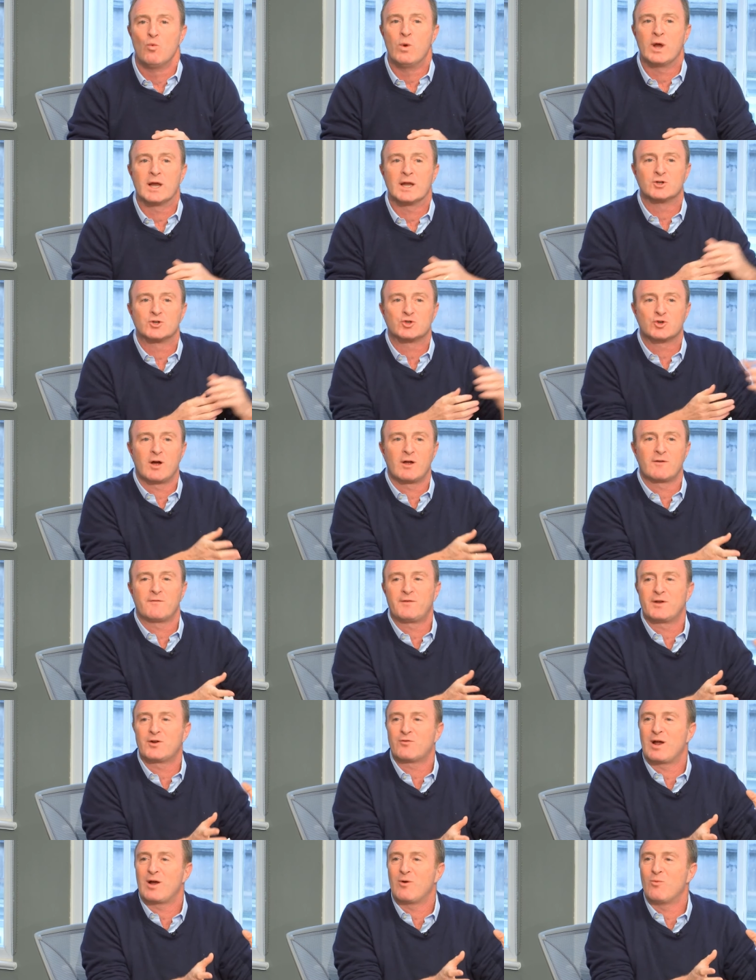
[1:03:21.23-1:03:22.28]
We're going to try and
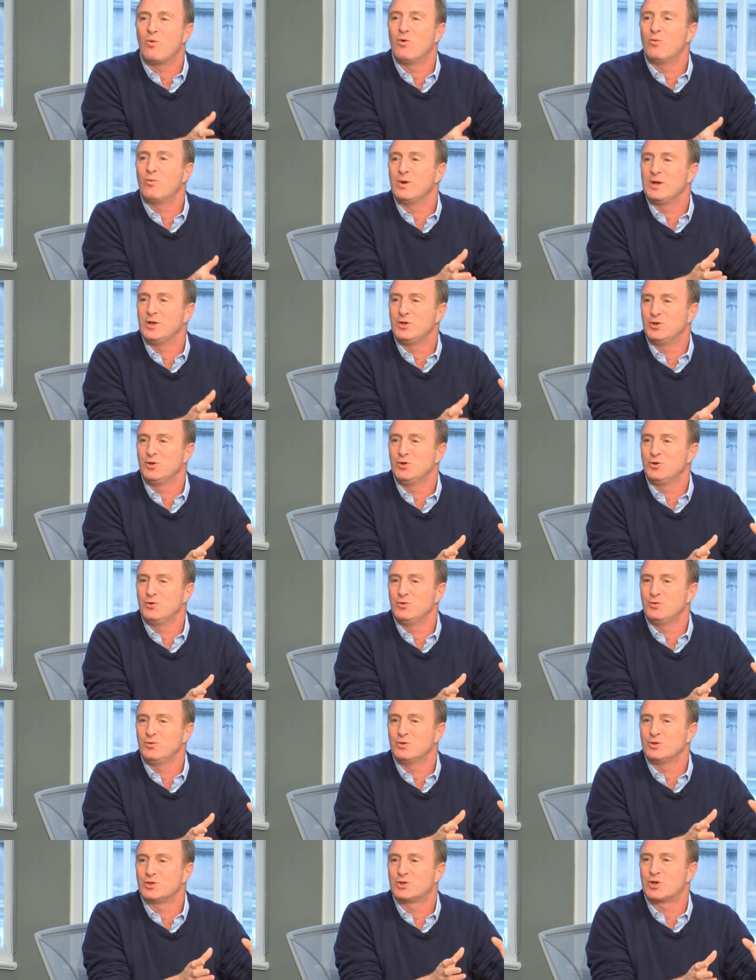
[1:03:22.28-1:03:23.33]
figure out what we
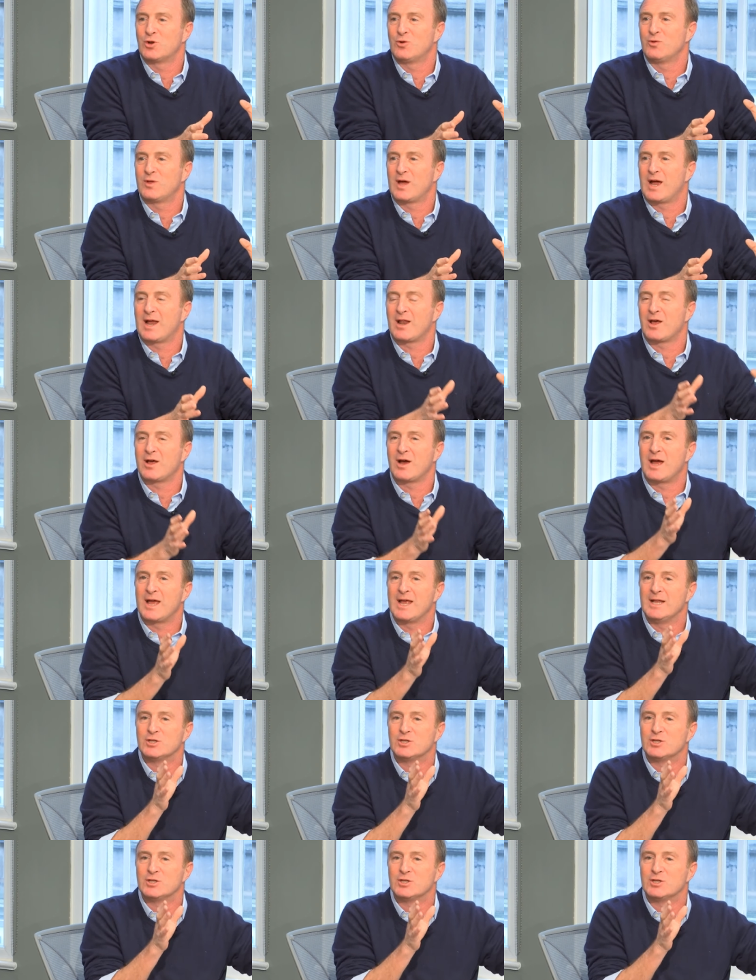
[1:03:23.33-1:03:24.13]
do so that